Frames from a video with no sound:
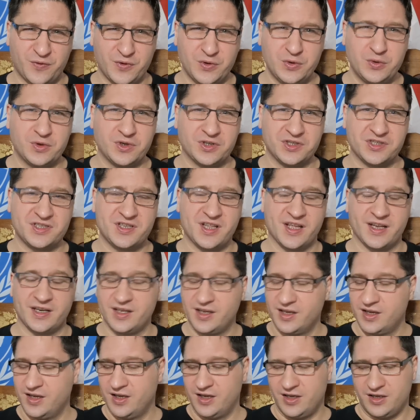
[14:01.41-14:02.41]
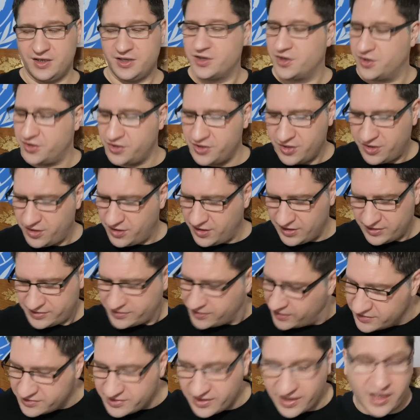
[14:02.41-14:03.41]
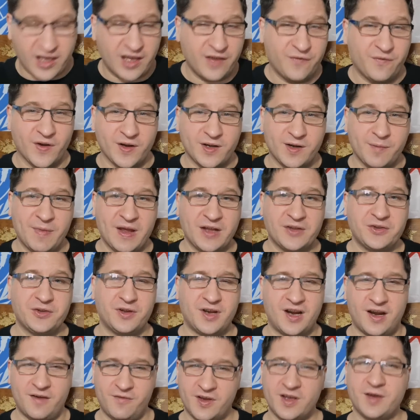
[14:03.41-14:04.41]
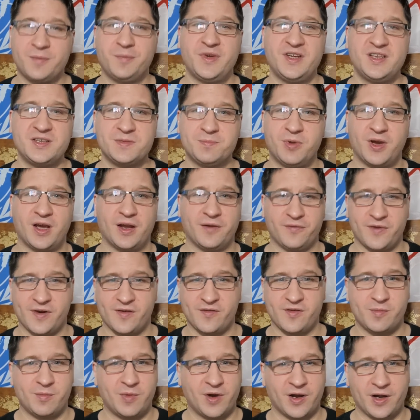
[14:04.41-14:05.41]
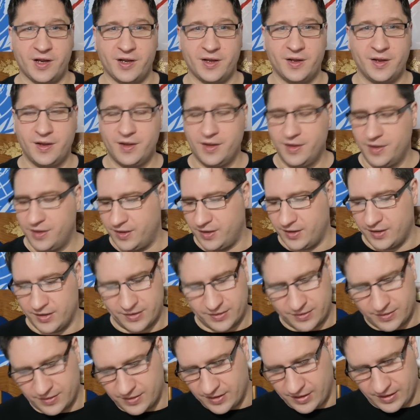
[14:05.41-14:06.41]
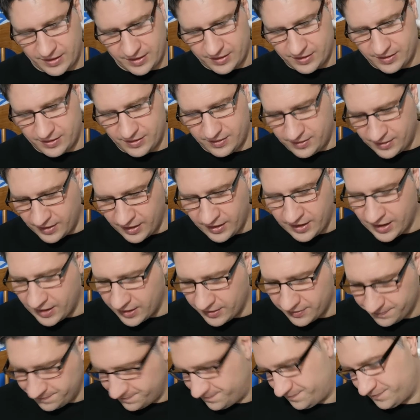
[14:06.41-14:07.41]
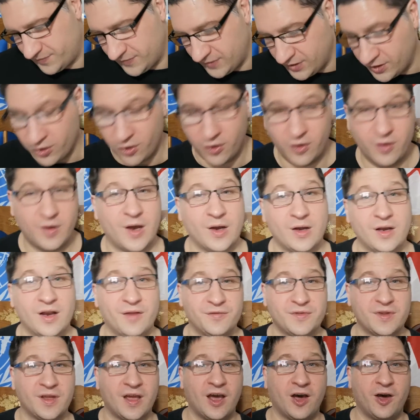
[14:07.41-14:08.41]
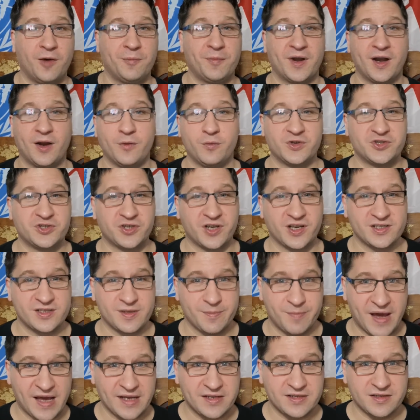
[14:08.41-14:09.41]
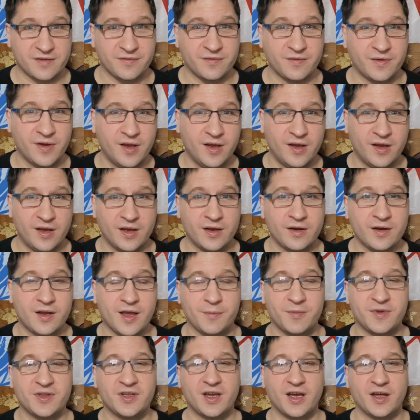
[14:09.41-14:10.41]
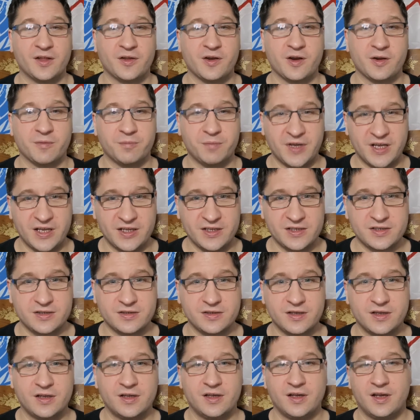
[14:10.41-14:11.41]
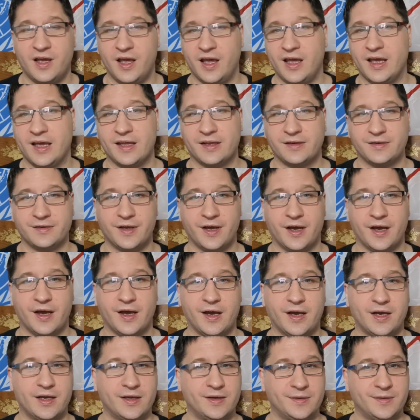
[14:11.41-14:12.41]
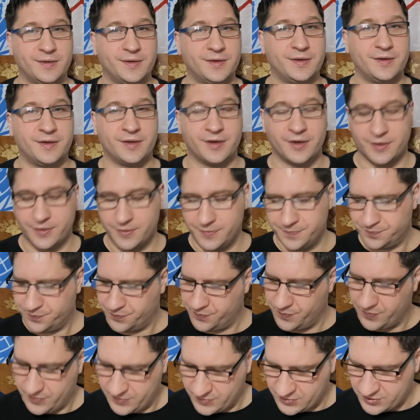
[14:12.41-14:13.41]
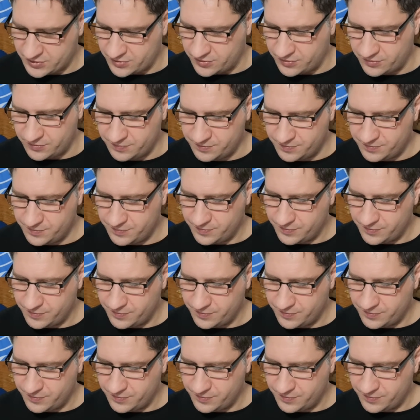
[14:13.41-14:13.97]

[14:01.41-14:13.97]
fuels that you know you it, it's a key fundamental in having a peace plan for everybody. And uh, again, you know I'd love to help, and I wish you guys the best in in coming together in peace. And uh, you know so